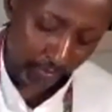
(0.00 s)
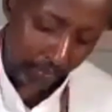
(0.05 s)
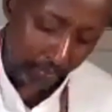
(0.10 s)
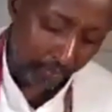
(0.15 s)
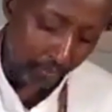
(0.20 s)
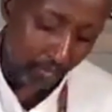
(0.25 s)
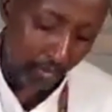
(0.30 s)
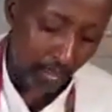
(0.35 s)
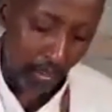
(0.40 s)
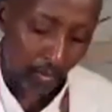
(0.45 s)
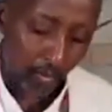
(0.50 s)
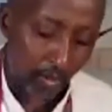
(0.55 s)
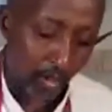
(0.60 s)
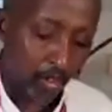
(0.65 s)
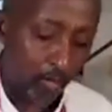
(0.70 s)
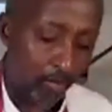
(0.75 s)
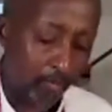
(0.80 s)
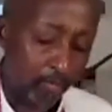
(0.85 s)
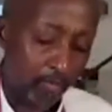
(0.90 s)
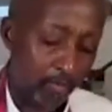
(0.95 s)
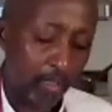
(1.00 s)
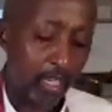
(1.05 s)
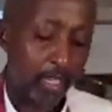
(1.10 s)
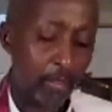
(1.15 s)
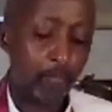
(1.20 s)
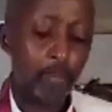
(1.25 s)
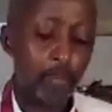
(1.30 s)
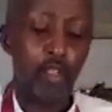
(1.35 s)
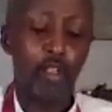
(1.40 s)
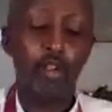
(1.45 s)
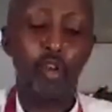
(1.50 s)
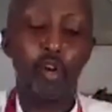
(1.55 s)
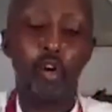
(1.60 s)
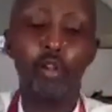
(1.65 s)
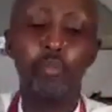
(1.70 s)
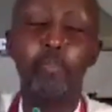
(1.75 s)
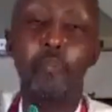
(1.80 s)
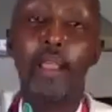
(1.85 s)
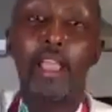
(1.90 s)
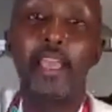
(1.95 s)
Okay.
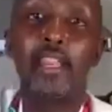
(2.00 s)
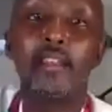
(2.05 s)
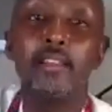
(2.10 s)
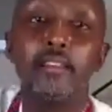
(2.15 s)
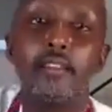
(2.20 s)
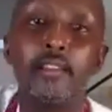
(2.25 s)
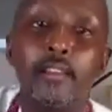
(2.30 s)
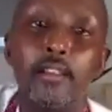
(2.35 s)
Cool pan,